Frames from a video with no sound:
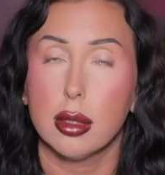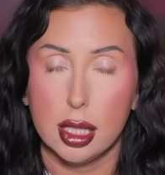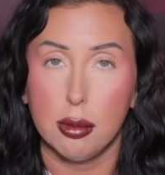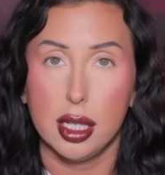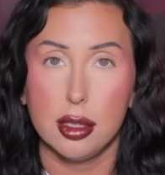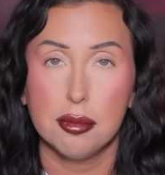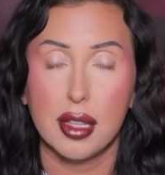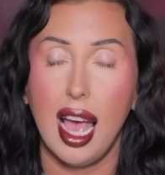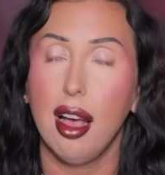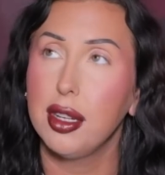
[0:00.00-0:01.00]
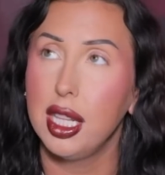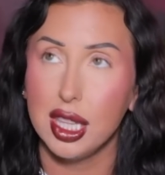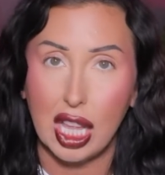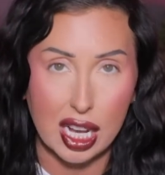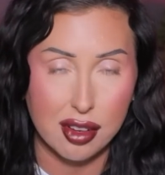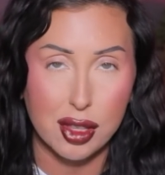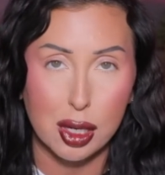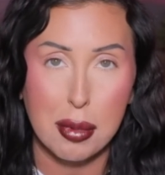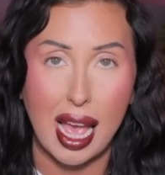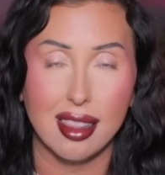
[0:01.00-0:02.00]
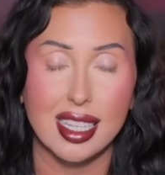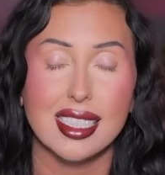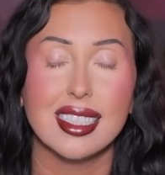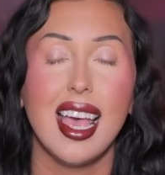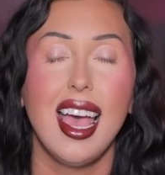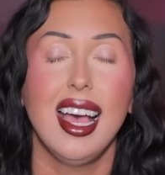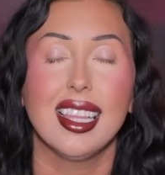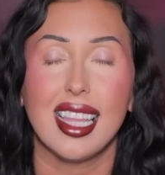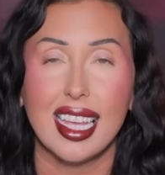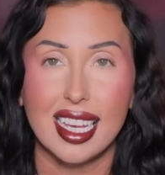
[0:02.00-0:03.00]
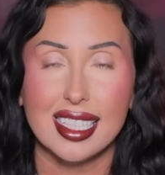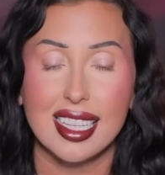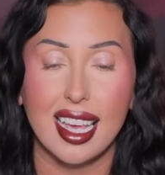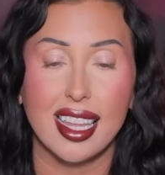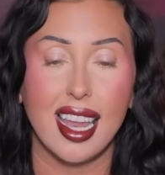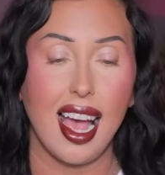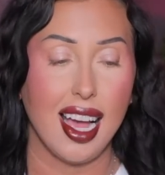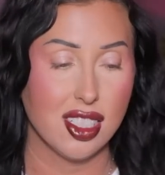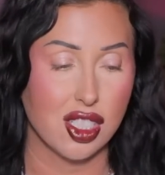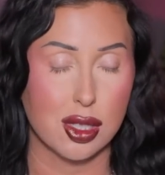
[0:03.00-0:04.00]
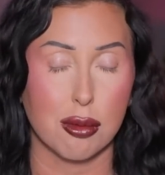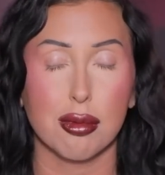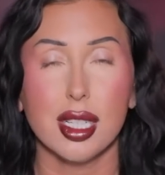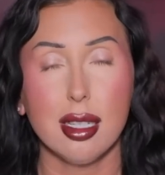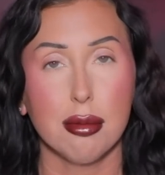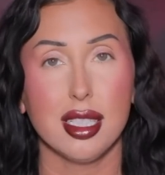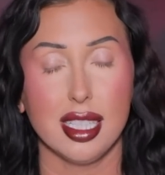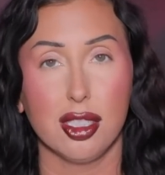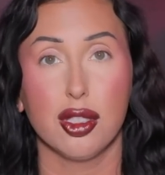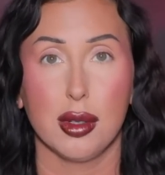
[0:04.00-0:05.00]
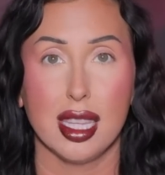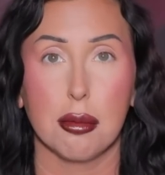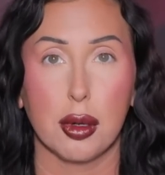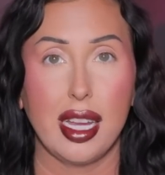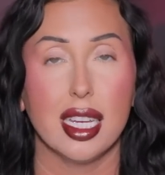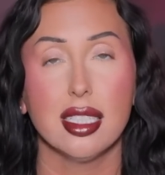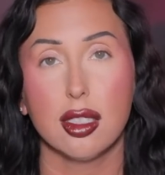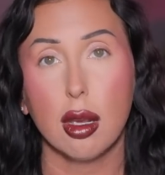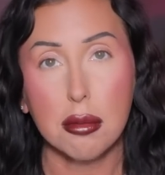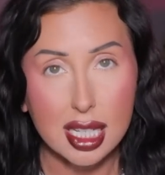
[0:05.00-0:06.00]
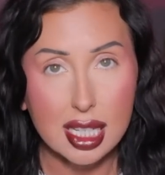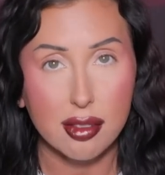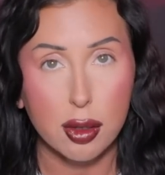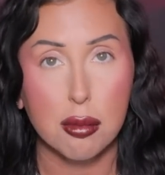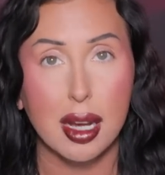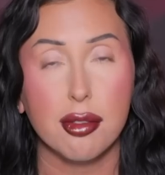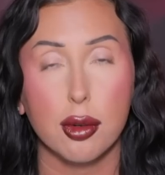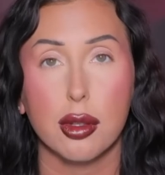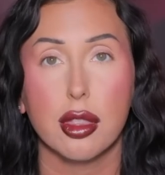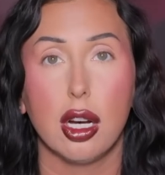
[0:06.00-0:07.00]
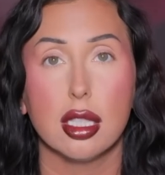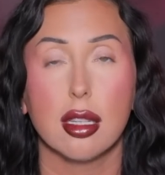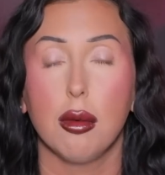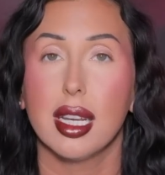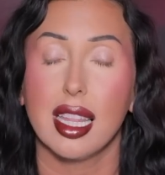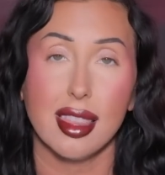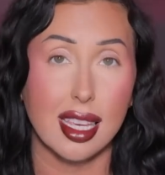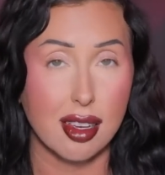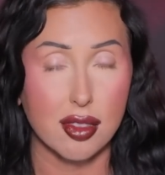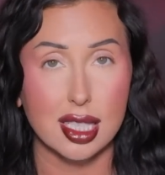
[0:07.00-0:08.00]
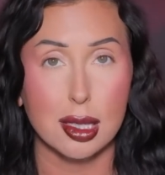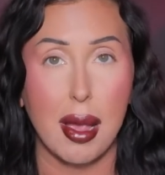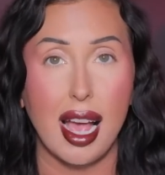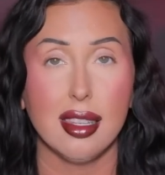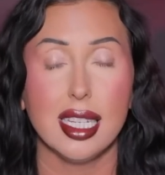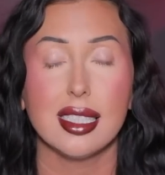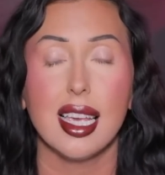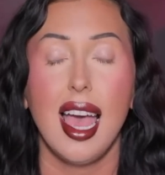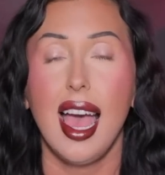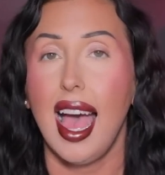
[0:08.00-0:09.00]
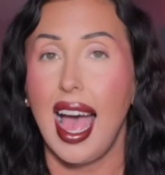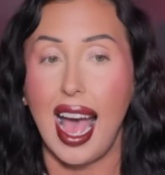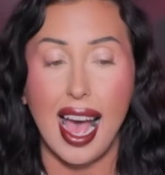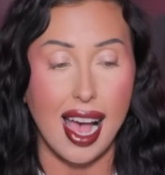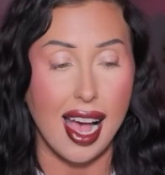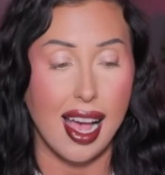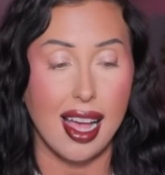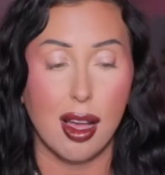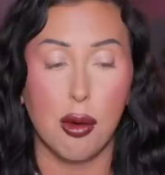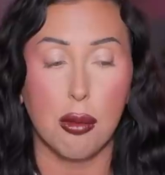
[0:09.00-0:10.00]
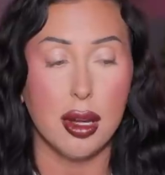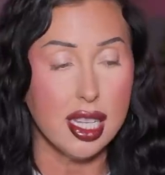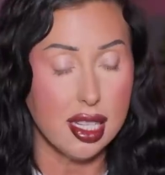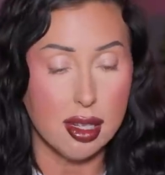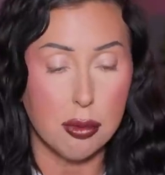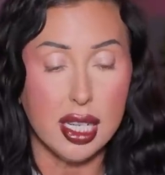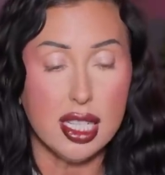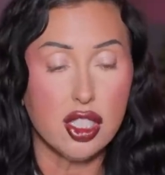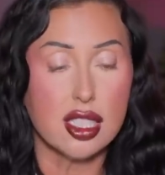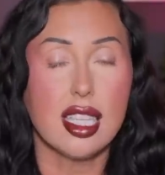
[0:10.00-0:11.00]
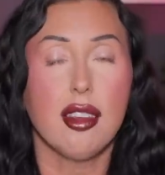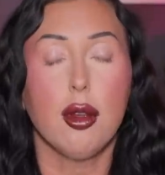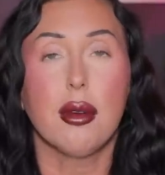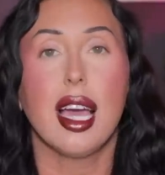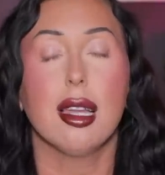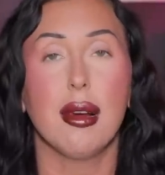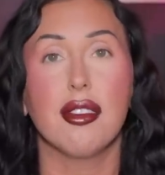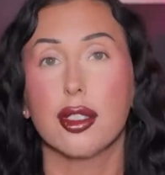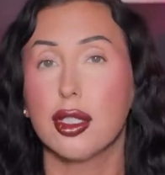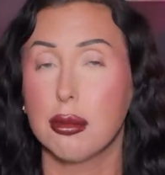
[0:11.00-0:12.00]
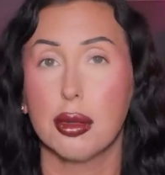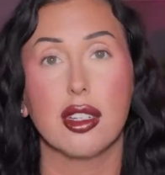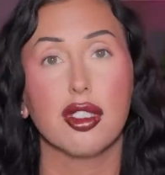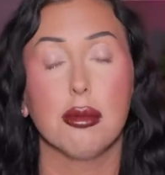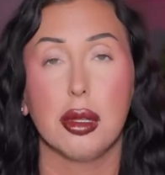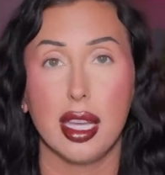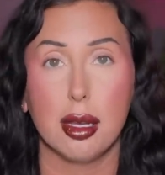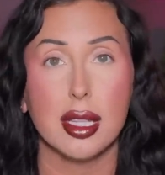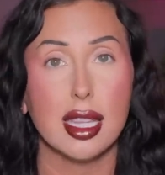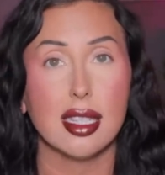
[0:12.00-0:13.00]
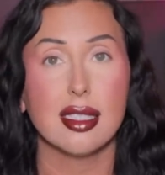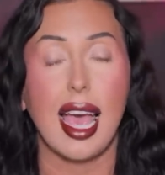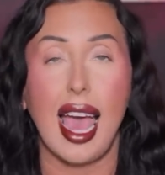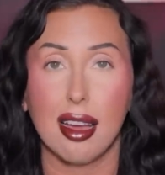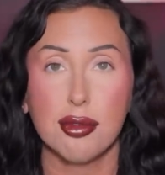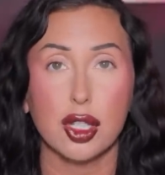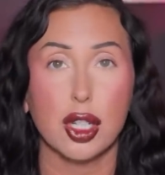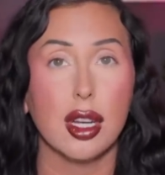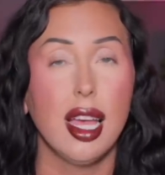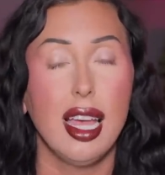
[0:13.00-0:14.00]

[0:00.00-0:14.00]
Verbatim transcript: really well. I have a lot of their palettes. Like I said, I just really, really enjoy the brand. So I'm going to give you my full thoughts on what I think of this palette. I wanna just give you kind of my first impression playing with this after